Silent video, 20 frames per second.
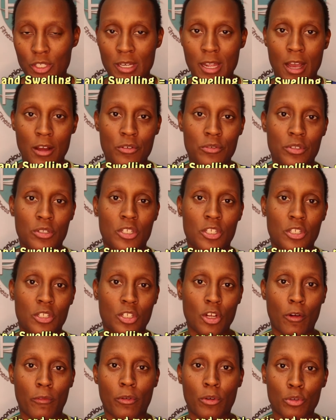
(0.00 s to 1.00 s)
Now,
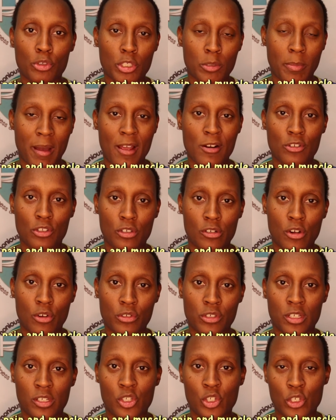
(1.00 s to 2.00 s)
cervical spinal
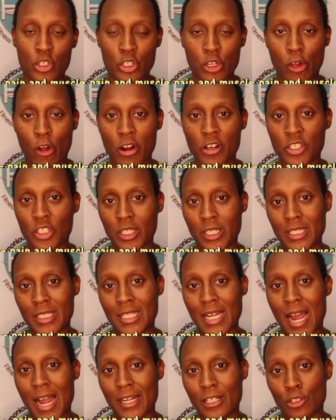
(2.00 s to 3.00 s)
stenosis is largely
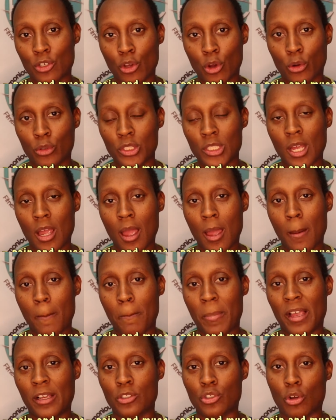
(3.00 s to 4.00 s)
diagnosed
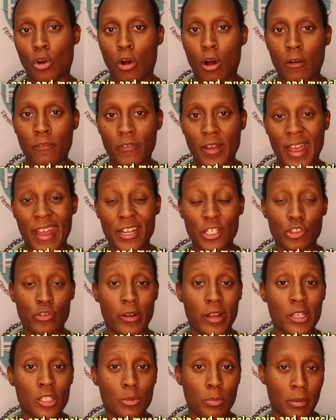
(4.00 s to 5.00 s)
based off
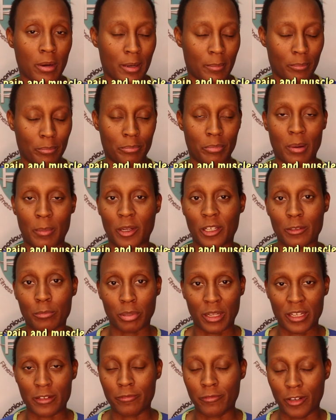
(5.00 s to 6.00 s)
x-rays, primarily
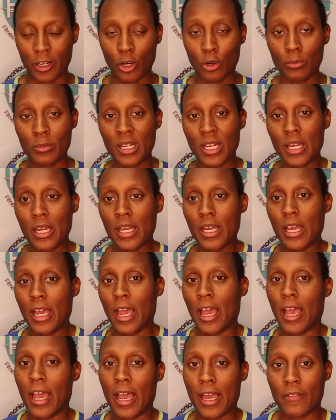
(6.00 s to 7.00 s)
plain film.
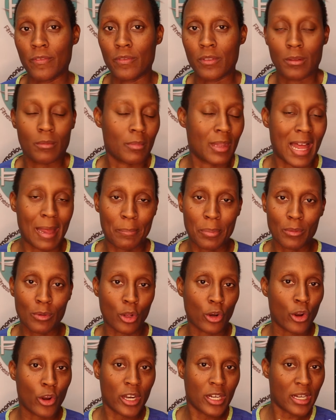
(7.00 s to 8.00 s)
And a lot of people
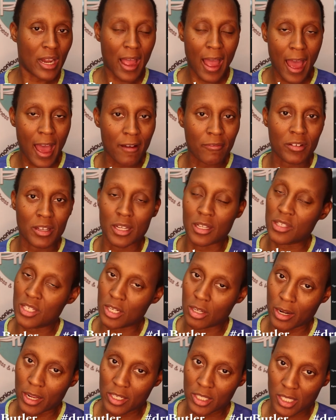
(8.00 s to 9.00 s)
don't know that they have it
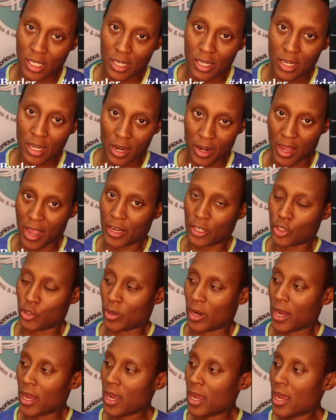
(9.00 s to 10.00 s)
until they see an
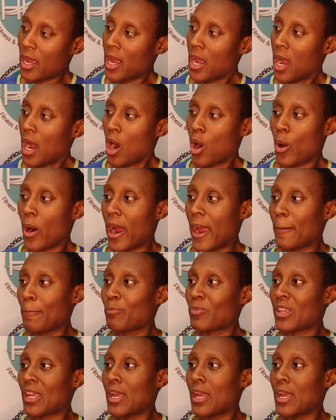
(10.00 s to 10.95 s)
x-ray. All right.